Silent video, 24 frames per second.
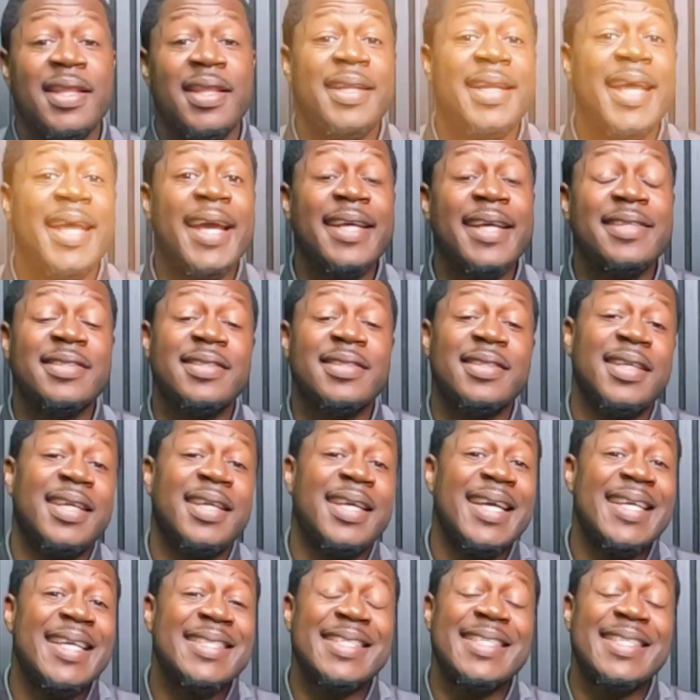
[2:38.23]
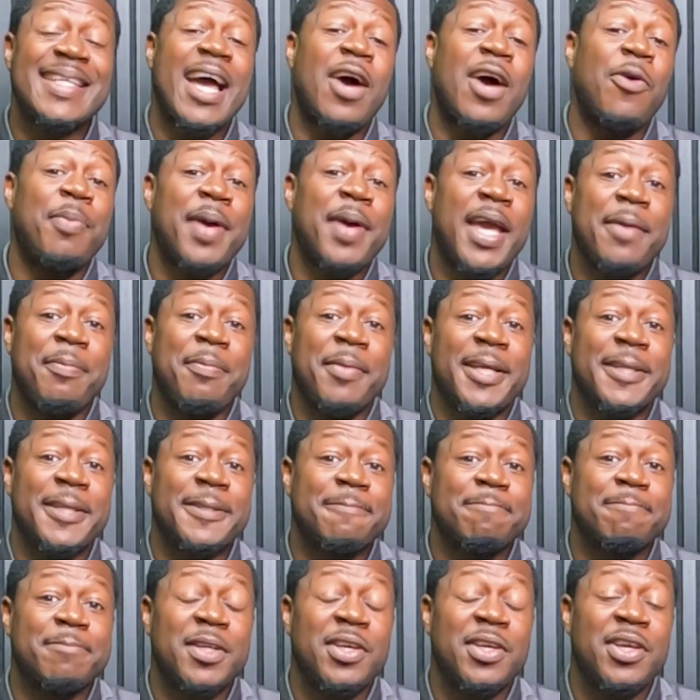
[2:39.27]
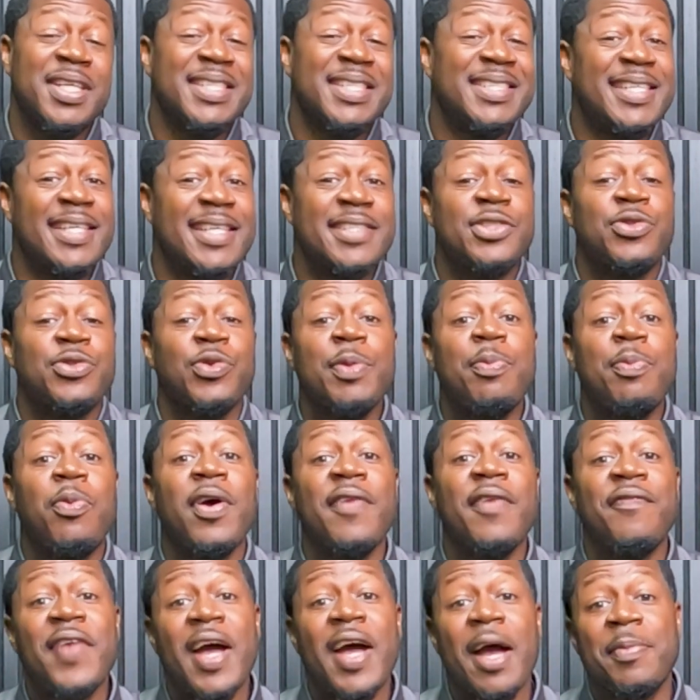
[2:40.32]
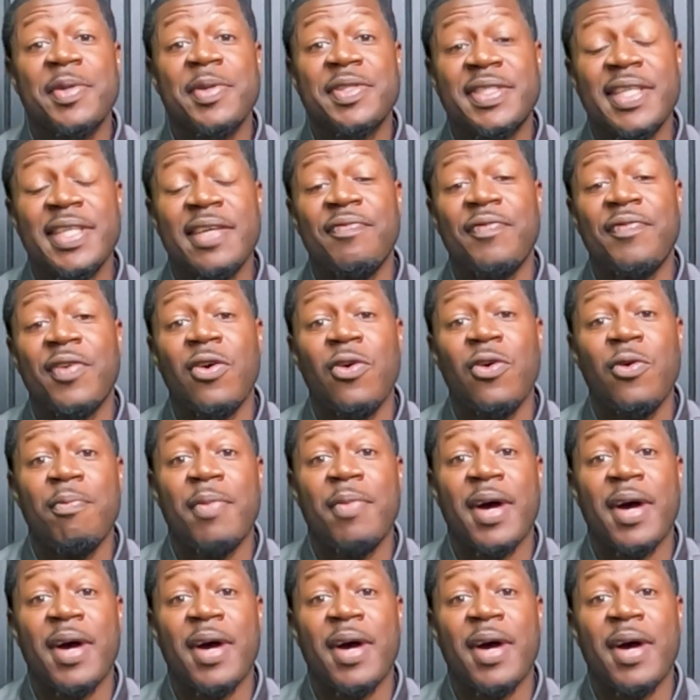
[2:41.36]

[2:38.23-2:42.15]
The next is a down payment, just 3.5% for home